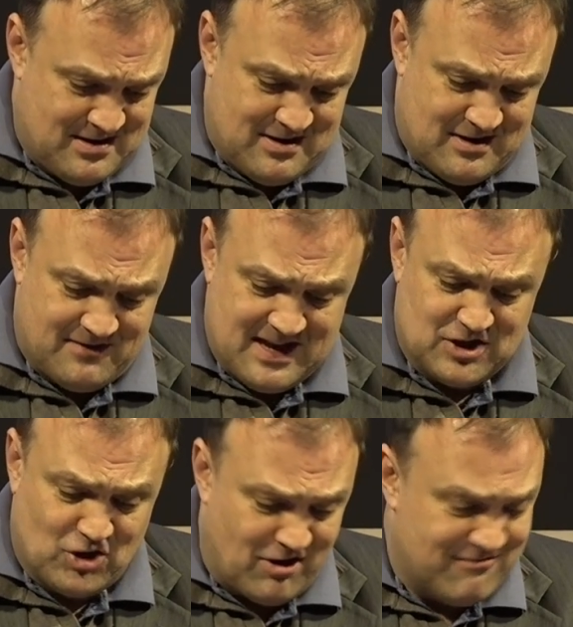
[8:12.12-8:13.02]
of the
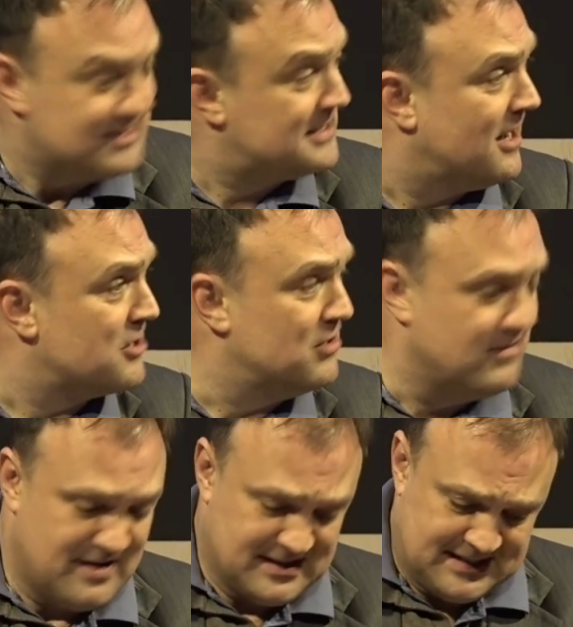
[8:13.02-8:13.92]
intolerance in our
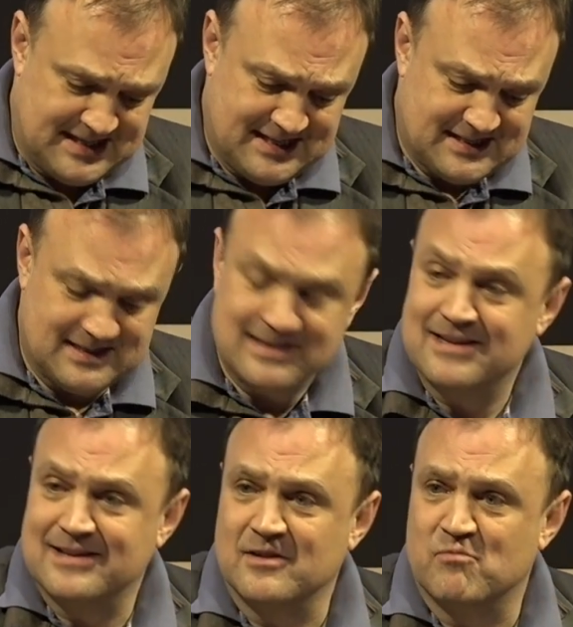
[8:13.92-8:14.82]
universities
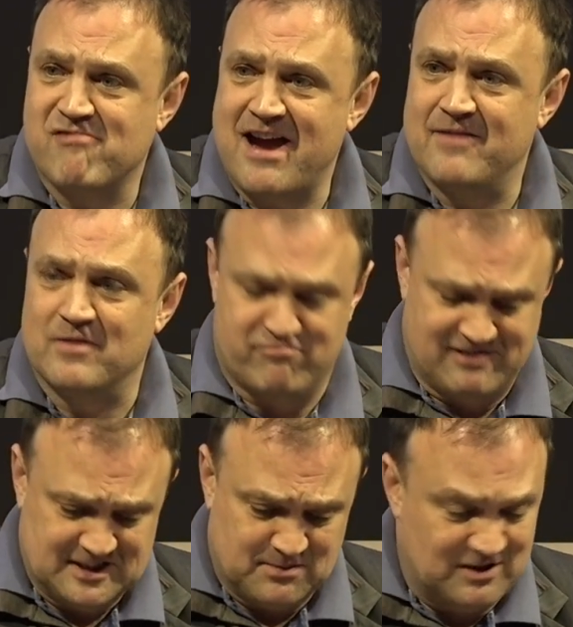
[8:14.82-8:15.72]
and of brave and
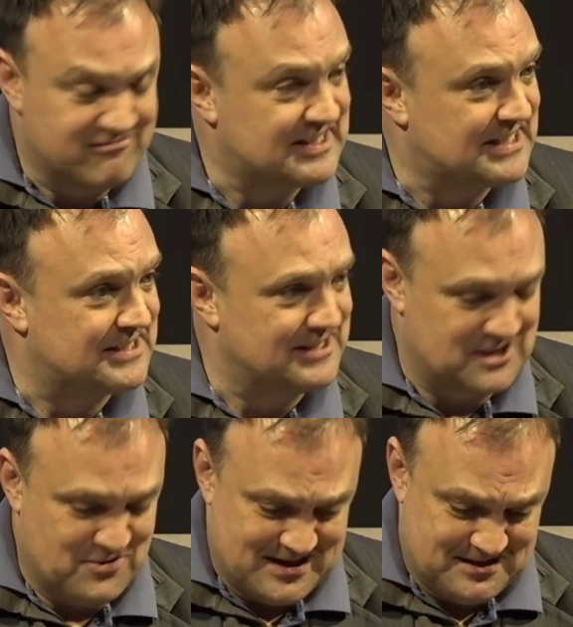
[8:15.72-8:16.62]
principled resistance
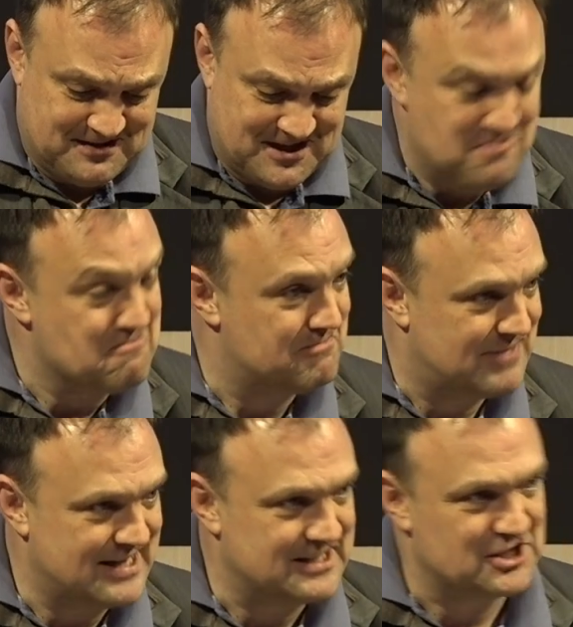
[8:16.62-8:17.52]
to it. So,
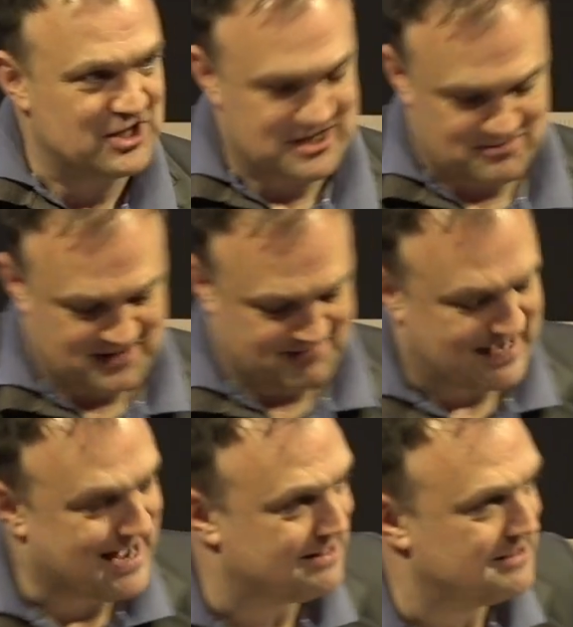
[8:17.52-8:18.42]
ladies and gentlemen,
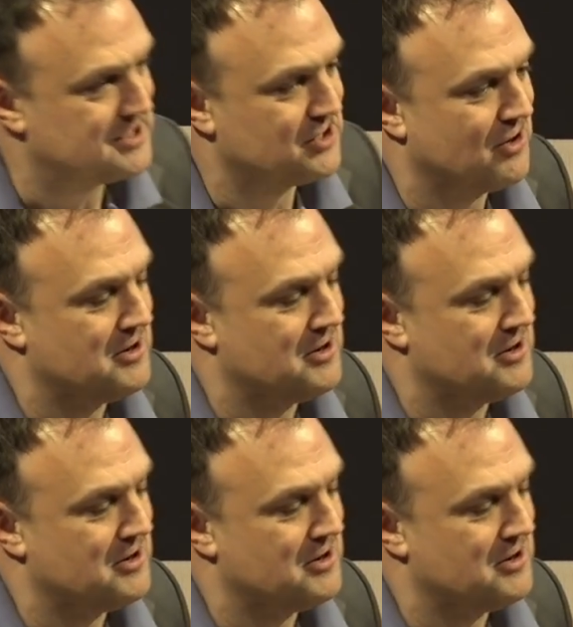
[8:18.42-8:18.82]
Kathleen Stock.